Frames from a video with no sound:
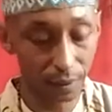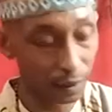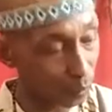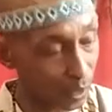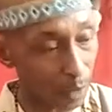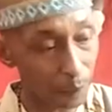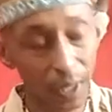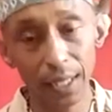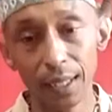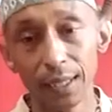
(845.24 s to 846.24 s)
when I
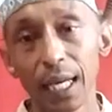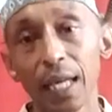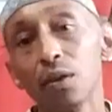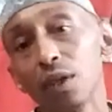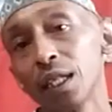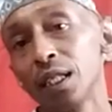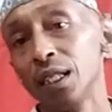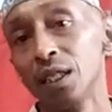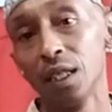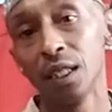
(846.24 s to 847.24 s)
played this, I could at
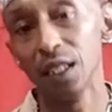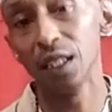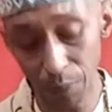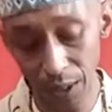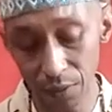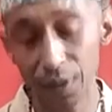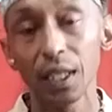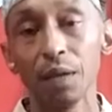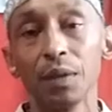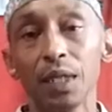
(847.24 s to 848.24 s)
least benefit
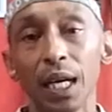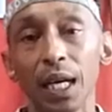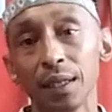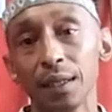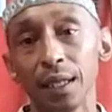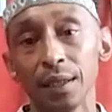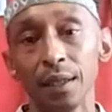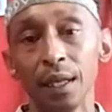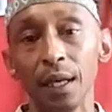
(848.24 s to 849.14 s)
something other than,